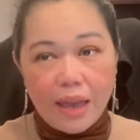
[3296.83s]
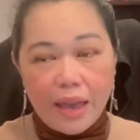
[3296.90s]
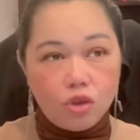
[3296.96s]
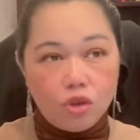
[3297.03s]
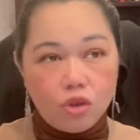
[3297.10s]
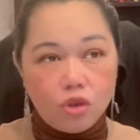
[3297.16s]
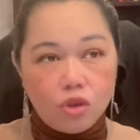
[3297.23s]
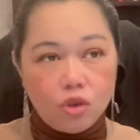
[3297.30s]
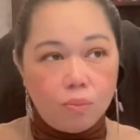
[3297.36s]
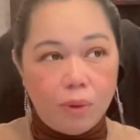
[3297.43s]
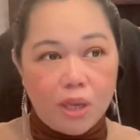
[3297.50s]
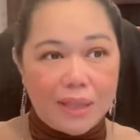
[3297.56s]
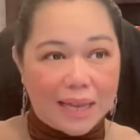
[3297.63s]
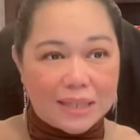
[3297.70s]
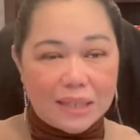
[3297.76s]
A to B
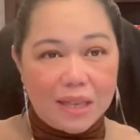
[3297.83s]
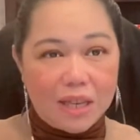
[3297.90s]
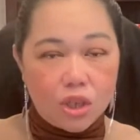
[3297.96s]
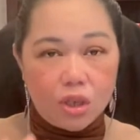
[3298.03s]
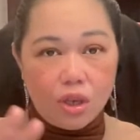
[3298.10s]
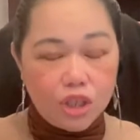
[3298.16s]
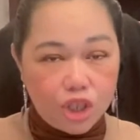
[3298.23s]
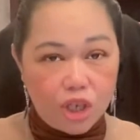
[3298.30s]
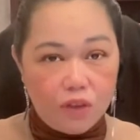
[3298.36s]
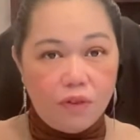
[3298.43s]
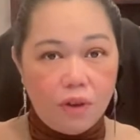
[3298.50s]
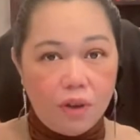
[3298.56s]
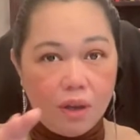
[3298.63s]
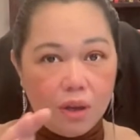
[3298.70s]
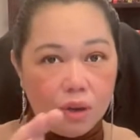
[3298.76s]
destination
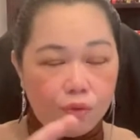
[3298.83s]
achieved,